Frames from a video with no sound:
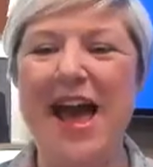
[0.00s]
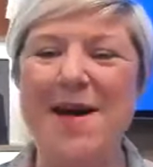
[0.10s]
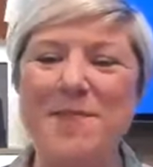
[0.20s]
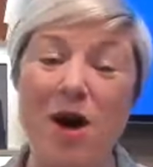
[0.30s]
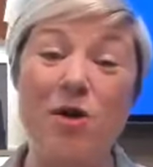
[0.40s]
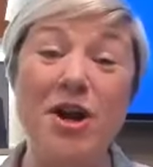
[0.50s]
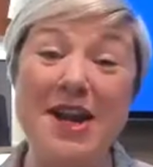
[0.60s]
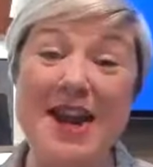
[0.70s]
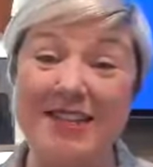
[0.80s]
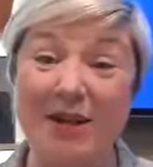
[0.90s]
I'll go
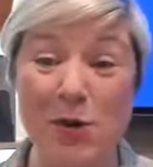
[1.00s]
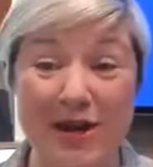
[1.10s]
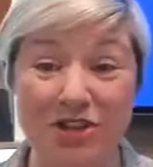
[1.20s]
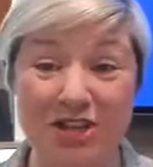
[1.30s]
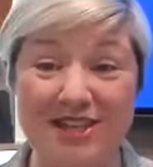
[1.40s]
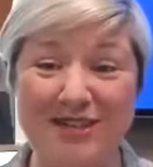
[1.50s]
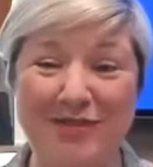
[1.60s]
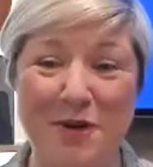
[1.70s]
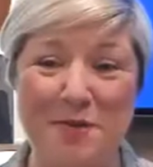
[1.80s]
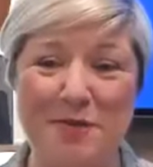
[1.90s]
now to questions
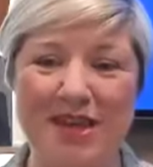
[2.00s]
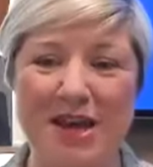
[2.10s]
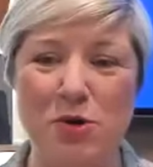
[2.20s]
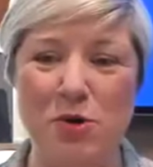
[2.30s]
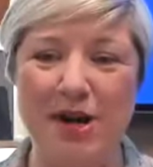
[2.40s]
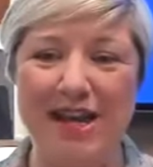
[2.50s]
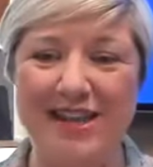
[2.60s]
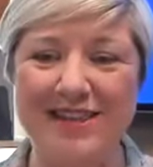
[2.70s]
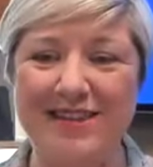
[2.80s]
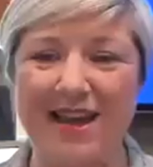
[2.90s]
from the
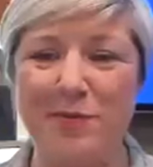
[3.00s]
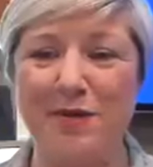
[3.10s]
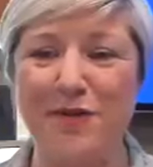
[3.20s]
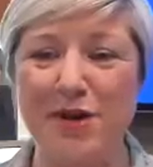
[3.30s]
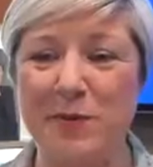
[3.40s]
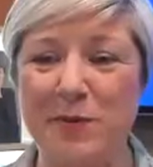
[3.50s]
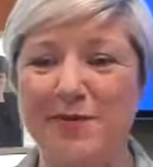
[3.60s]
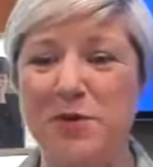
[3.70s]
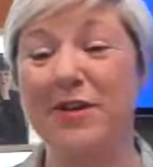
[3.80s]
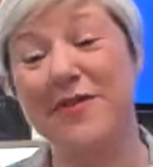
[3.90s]
audience. The first one's
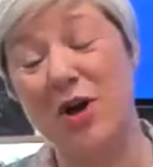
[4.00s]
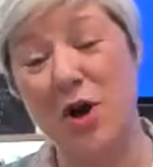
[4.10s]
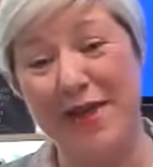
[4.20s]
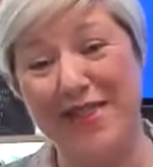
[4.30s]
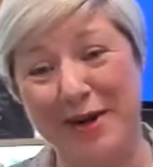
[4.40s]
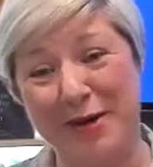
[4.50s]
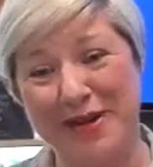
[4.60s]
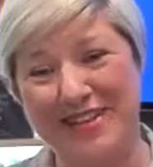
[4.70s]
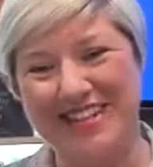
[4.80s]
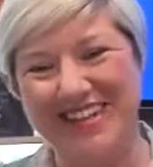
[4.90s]
more of a comment than a
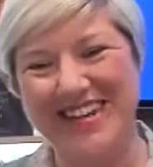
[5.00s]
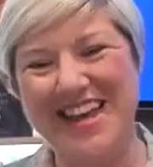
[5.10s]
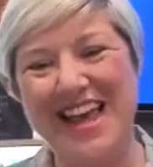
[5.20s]
question.